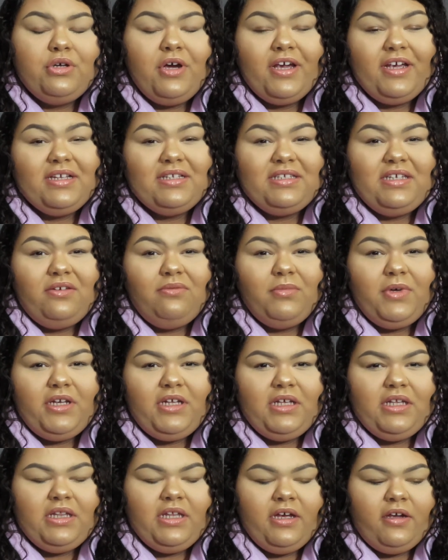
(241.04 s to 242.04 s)
I can save
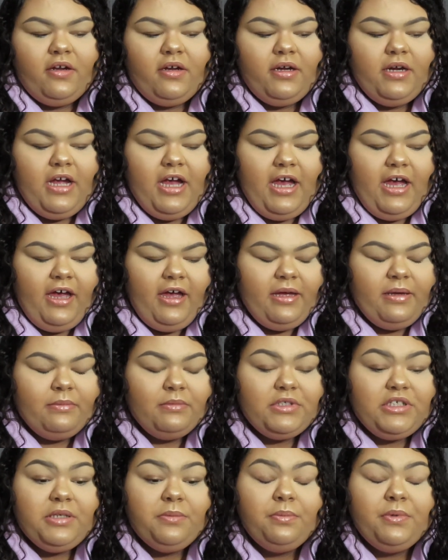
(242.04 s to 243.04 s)
money in there.
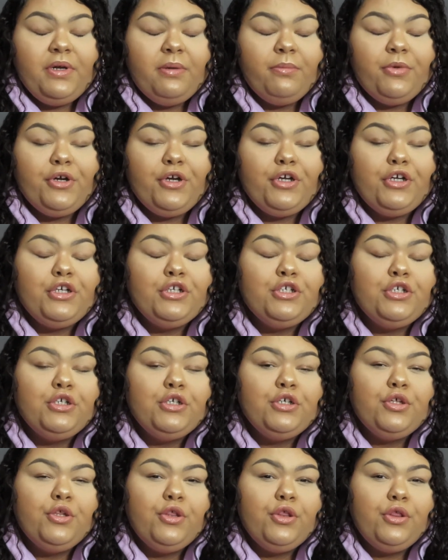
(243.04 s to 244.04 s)
Tip number
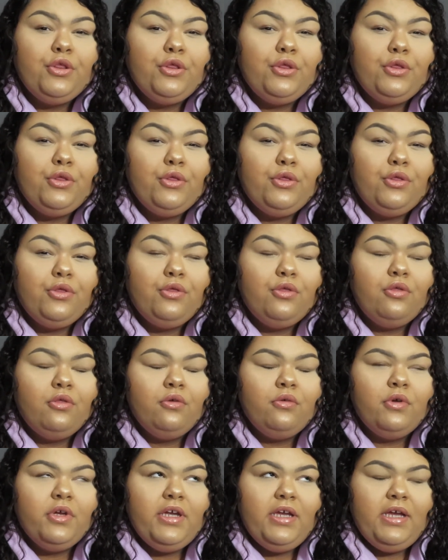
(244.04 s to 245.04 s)

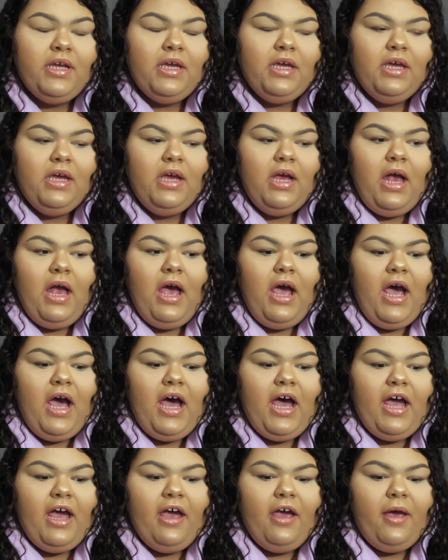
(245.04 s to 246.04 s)
3,
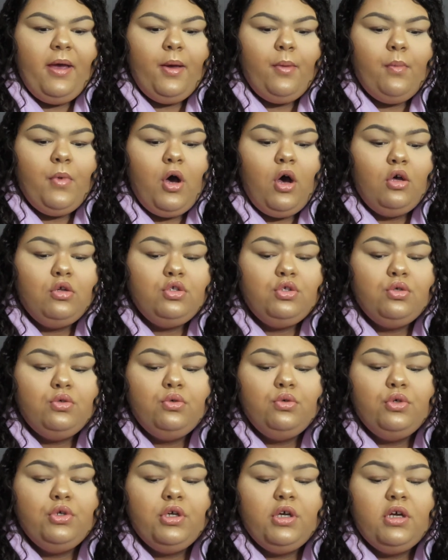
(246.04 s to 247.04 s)

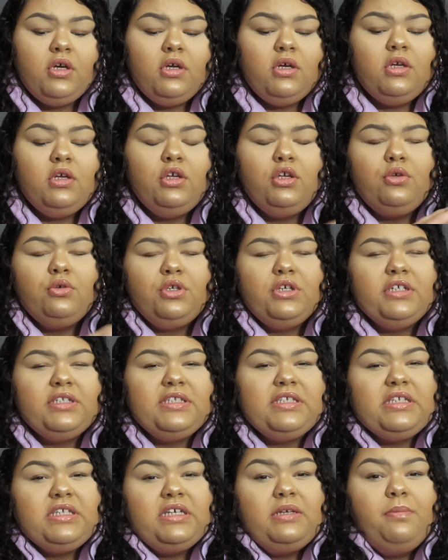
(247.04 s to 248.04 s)
also you could
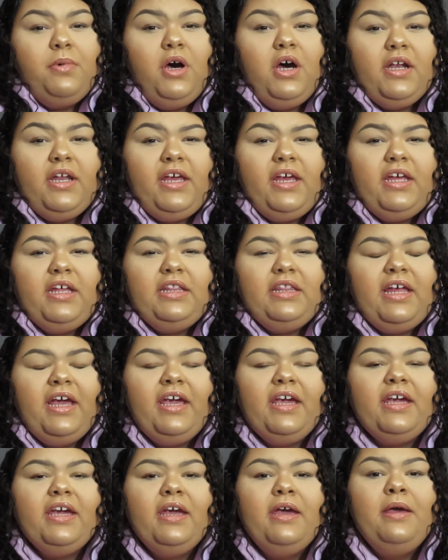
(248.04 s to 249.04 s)
sleep on it.
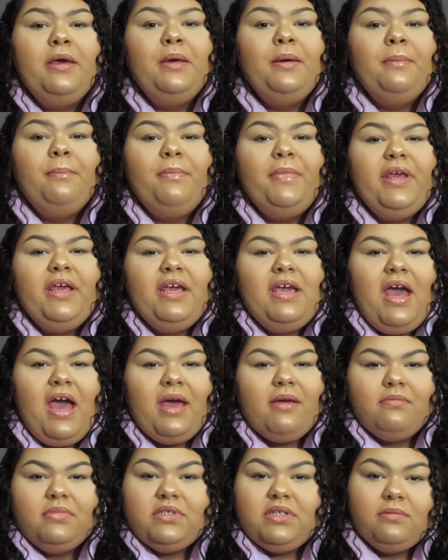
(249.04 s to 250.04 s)
Like me,
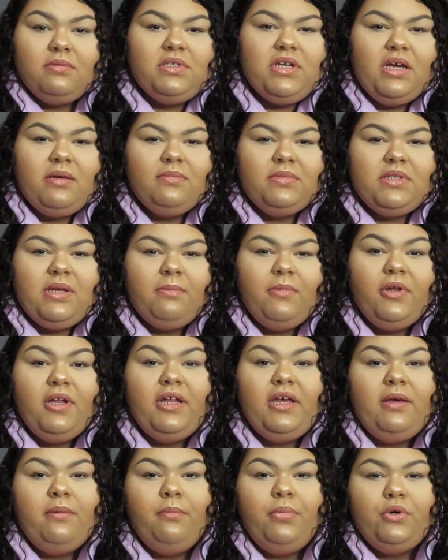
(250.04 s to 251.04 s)
sometimes I'm
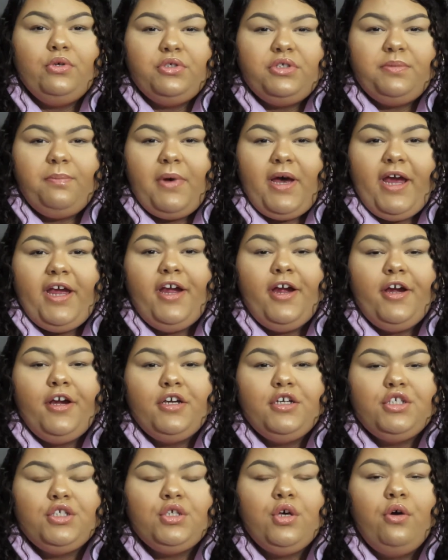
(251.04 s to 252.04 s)
an impulse buyer,
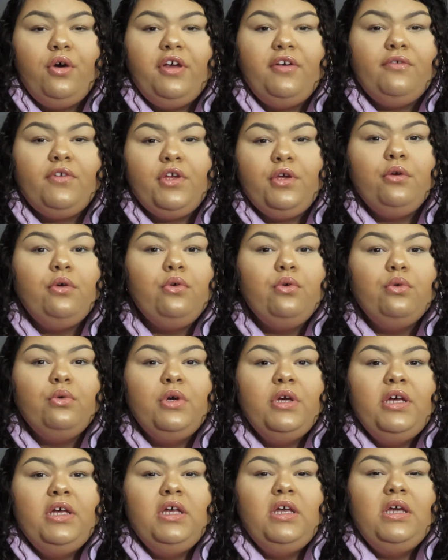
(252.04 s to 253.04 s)
so if you
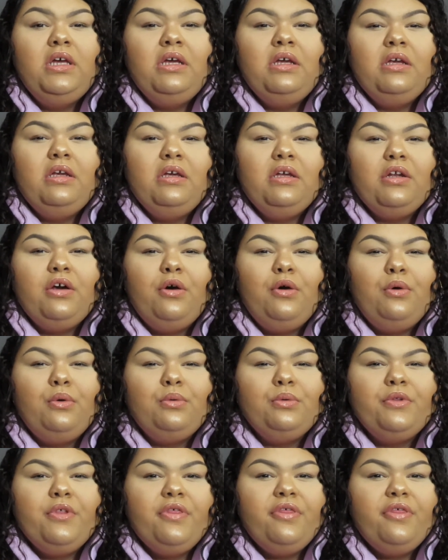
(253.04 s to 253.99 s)
know,